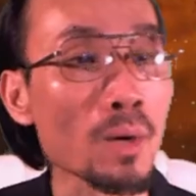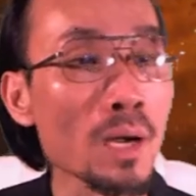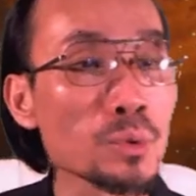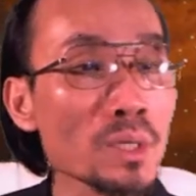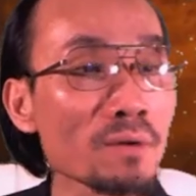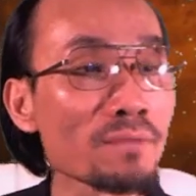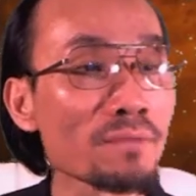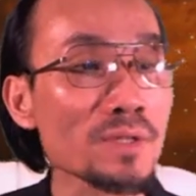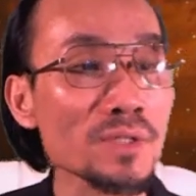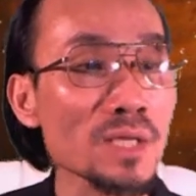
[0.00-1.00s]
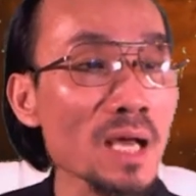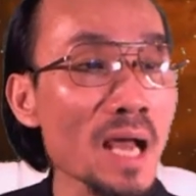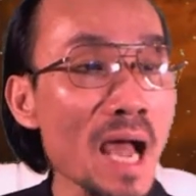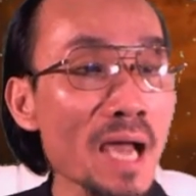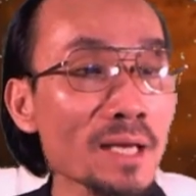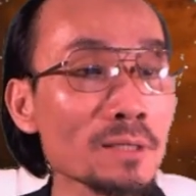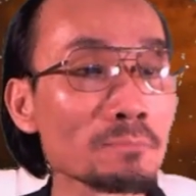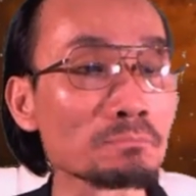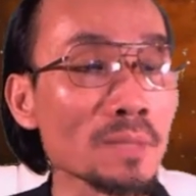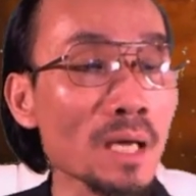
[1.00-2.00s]
go to the first
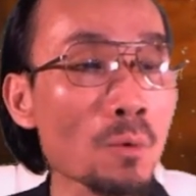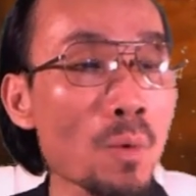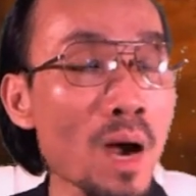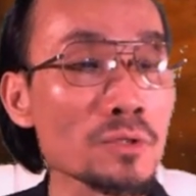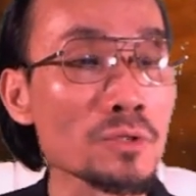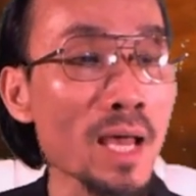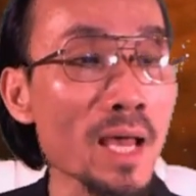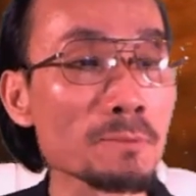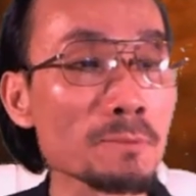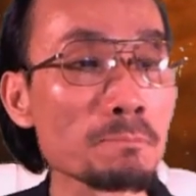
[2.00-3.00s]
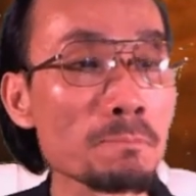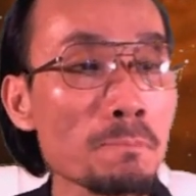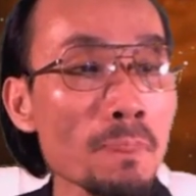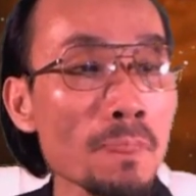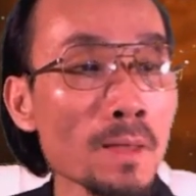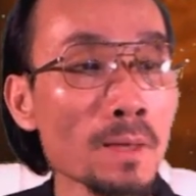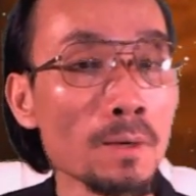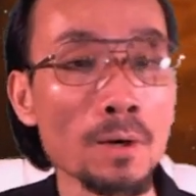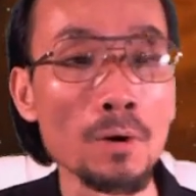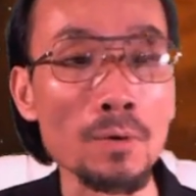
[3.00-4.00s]
item I want to add.
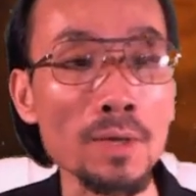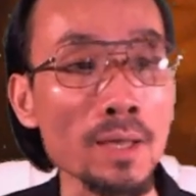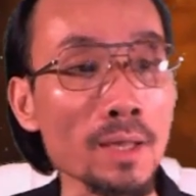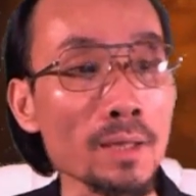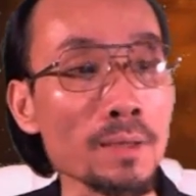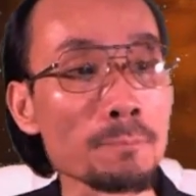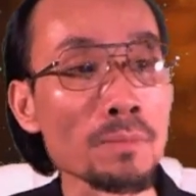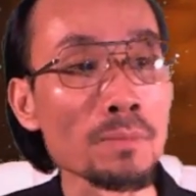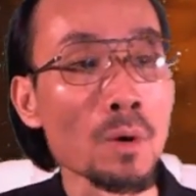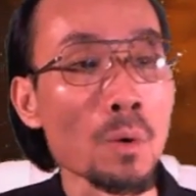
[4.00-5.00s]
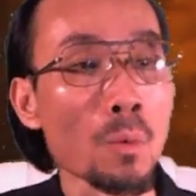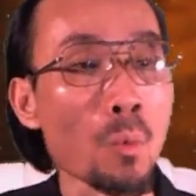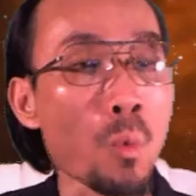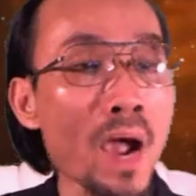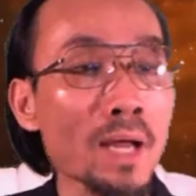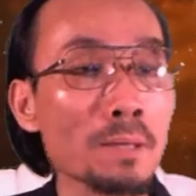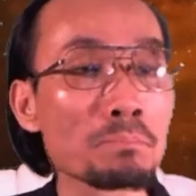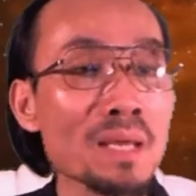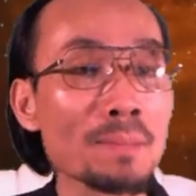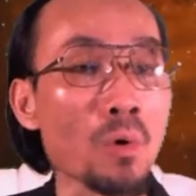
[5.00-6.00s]
Okay. When
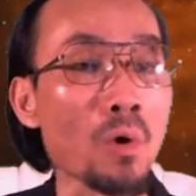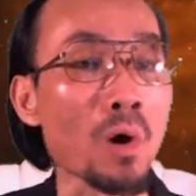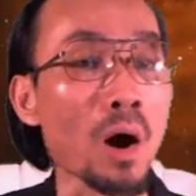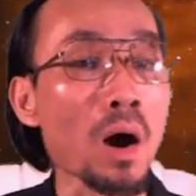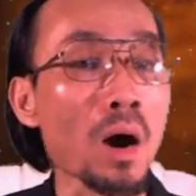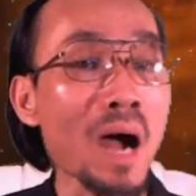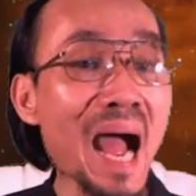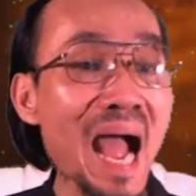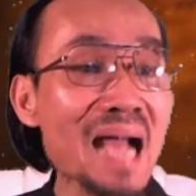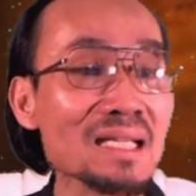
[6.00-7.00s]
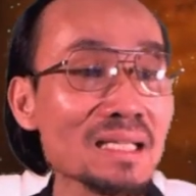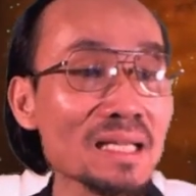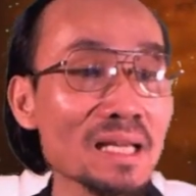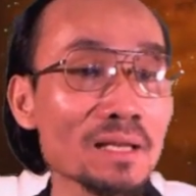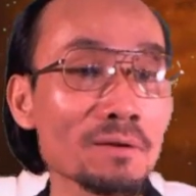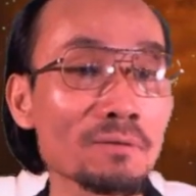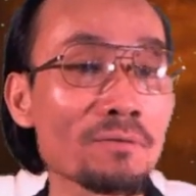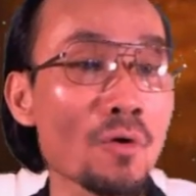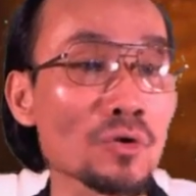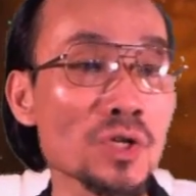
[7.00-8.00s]
people are asking
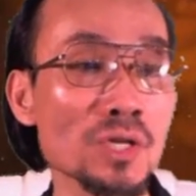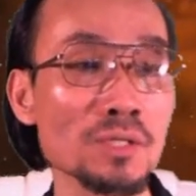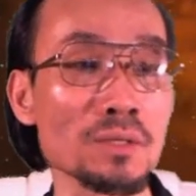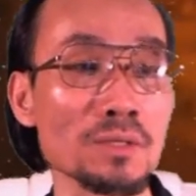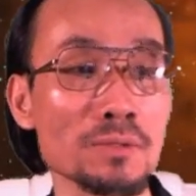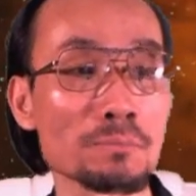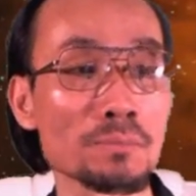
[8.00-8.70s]
for justice